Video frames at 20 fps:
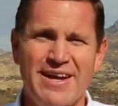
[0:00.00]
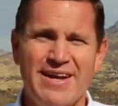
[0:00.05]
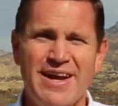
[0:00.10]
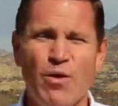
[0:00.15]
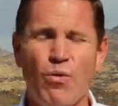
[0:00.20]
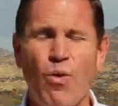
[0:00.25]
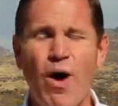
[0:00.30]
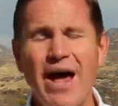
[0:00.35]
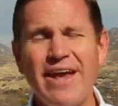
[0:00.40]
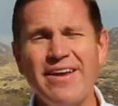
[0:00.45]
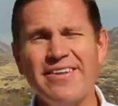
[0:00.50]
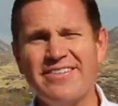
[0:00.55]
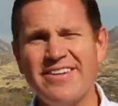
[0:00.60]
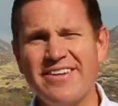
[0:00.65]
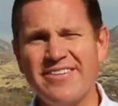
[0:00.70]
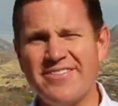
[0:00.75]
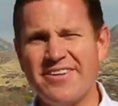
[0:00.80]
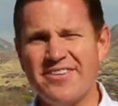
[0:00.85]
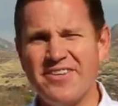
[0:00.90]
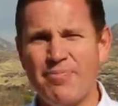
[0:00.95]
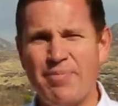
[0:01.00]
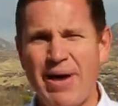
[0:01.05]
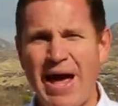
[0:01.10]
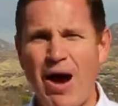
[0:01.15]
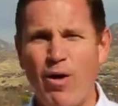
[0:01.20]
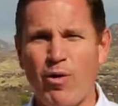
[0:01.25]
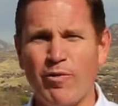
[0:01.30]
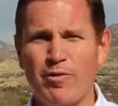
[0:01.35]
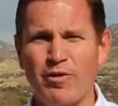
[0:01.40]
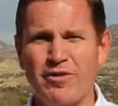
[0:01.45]
Now, why is this such a
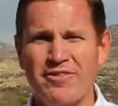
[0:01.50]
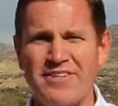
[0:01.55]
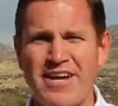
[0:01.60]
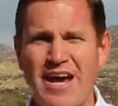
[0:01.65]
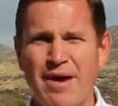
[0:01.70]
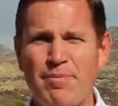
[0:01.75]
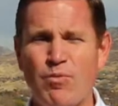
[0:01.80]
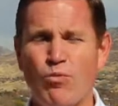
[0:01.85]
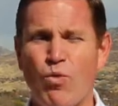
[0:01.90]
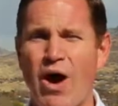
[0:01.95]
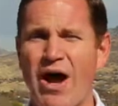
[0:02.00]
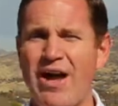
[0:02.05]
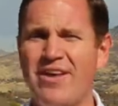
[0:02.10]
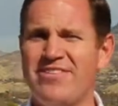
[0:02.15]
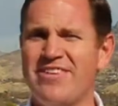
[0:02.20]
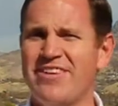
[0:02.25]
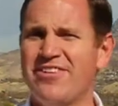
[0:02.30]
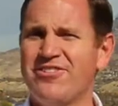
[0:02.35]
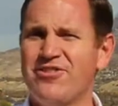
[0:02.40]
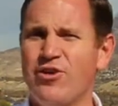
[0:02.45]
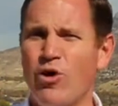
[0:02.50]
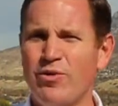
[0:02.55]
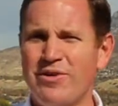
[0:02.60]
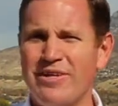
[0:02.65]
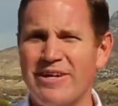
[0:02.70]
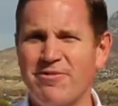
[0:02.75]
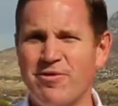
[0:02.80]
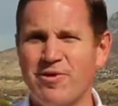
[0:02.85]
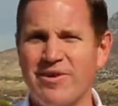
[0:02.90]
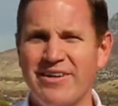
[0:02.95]
powerful step, and why is this so
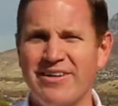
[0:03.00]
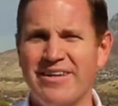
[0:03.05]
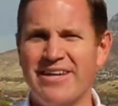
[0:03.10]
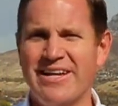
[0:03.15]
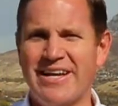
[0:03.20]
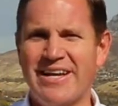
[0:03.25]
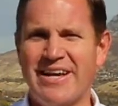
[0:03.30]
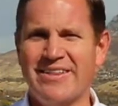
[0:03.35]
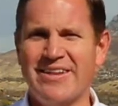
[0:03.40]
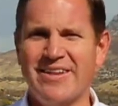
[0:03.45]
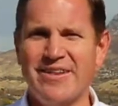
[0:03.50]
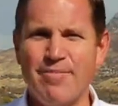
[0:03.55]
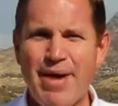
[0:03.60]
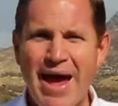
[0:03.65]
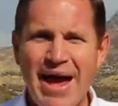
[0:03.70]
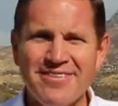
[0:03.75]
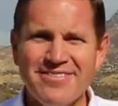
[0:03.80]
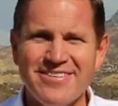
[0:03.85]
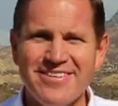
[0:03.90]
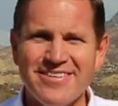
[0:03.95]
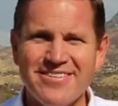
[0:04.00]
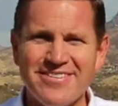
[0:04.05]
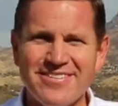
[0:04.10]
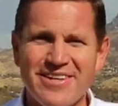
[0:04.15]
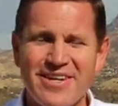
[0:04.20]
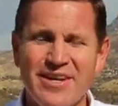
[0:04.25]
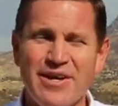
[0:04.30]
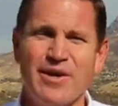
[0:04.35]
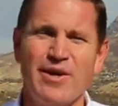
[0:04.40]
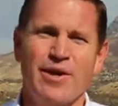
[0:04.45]
different than the masses?
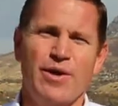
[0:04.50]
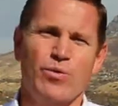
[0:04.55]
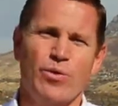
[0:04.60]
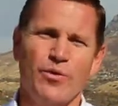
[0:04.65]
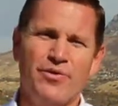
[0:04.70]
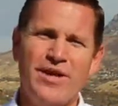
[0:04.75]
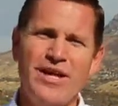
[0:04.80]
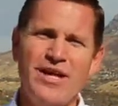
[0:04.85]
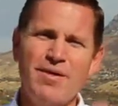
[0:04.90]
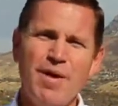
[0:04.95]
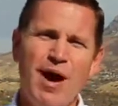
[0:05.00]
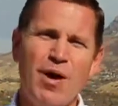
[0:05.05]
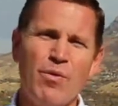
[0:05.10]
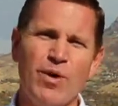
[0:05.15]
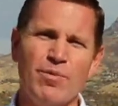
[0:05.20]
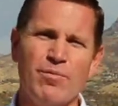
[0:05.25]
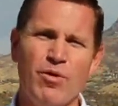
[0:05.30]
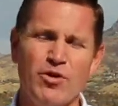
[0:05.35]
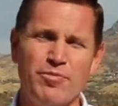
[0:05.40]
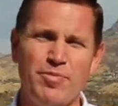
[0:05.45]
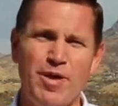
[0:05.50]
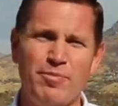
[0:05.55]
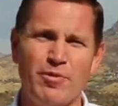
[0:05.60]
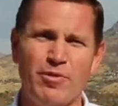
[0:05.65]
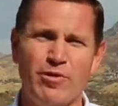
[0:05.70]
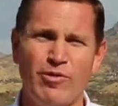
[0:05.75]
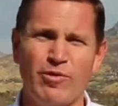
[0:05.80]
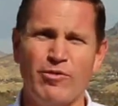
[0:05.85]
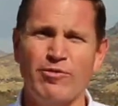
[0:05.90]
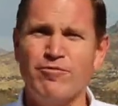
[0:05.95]
Well, think about where most
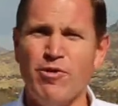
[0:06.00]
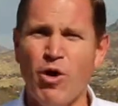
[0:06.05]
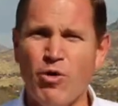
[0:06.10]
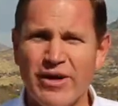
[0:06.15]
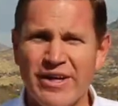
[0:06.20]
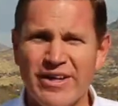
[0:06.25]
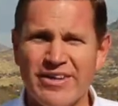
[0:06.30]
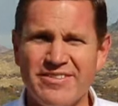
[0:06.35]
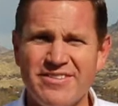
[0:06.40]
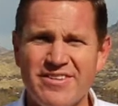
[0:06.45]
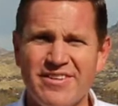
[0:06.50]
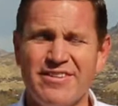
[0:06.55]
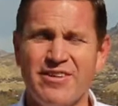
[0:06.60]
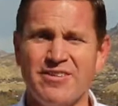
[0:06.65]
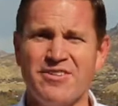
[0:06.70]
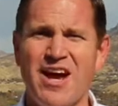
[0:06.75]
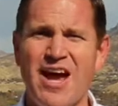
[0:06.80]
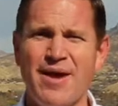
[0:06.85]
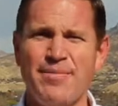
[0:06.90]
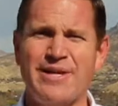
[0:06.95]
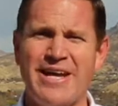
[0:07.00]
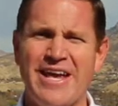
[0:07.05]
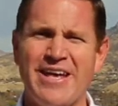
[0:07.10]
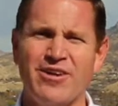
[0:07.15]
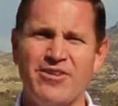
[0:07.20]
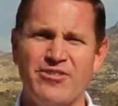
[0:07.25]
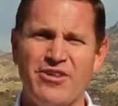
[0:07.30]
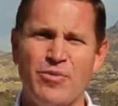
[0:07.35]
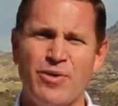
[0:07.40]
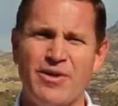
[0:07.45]
people focus their time and
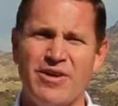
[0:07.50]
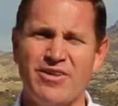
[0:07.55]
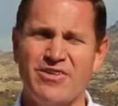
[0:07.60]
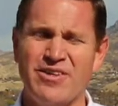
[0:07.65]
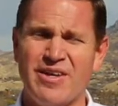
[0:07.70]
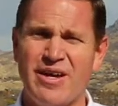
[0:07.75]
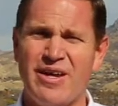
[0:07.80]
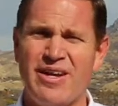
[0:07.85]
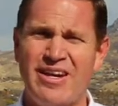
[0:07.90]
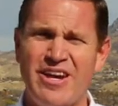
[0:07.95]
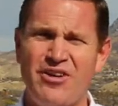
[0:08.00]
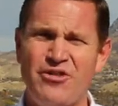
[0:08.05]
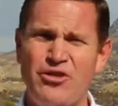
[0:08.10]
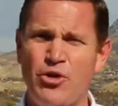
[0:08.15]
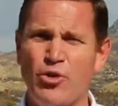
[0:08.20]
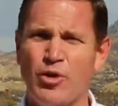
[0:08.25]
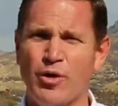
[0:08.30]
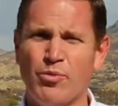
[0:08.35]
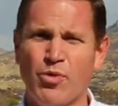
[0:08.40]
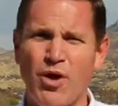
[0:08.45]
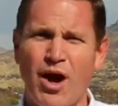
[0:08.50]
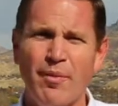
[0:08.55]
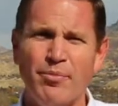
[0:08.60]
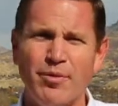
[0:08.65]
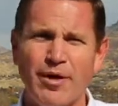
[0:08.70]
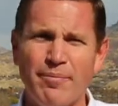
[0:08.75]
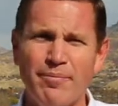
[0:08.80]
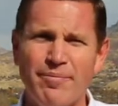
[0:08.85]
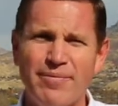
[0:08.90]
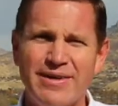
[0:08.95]
energy when there's an issue or
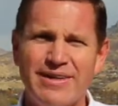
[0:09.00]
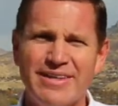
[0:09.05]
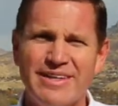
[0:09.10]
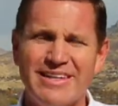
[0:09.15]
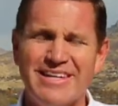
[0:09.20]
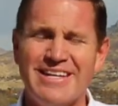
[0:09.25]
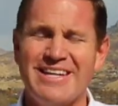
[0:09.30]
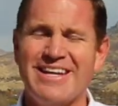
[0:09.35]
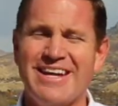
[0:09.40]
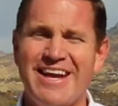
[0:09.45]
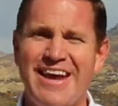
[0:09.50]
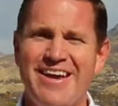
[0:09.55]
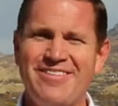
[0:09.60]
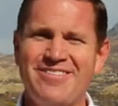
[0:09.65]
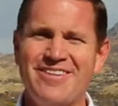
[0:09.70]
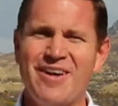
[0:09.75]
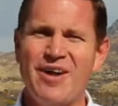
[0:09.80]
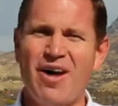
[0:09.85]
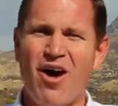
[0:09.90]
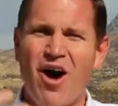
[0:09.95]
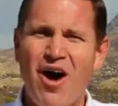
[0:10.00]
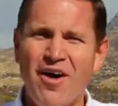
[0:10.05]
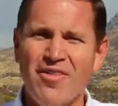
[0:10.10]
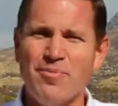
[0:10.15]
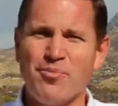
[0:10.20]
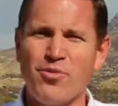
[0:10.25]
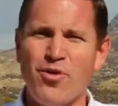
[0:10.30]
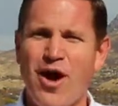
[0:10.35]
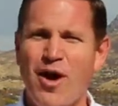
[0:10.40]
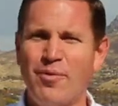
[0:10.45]
problem. Isn't it on
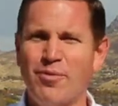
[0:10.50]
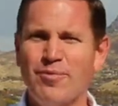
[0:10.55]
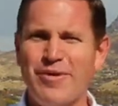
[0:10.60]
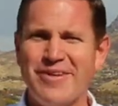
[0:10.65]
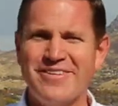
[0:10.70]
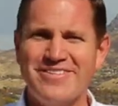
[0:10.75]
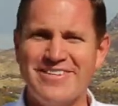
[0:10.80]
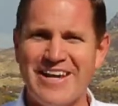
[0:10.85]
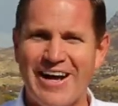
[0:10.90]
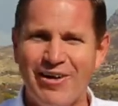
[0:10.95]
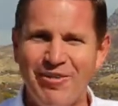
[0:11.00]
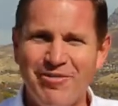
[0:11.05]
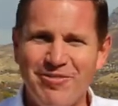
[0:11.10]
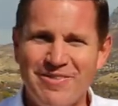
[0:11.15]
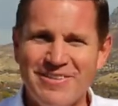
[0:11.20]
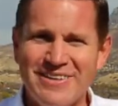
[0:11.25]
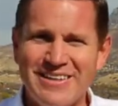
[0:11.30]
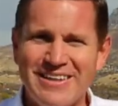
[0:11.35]
the problem itself?